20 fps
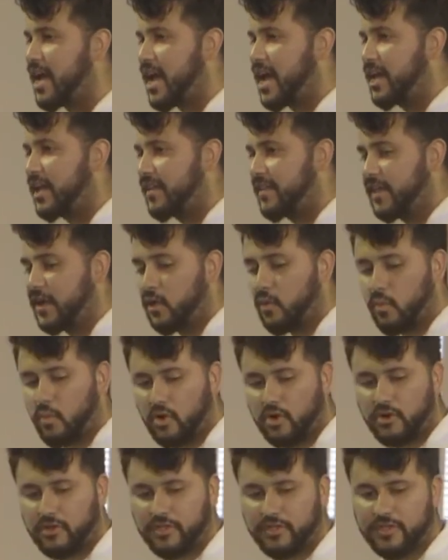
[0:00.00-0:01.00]
anything
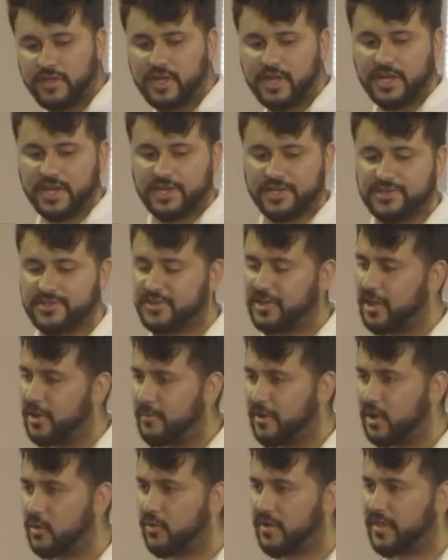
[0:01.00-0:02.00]
worth
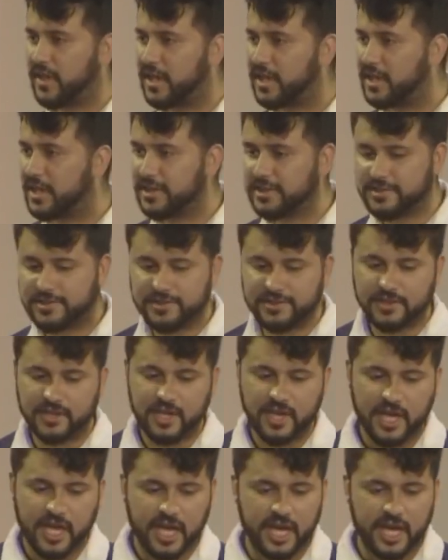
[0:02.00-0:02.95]
esteeming within us,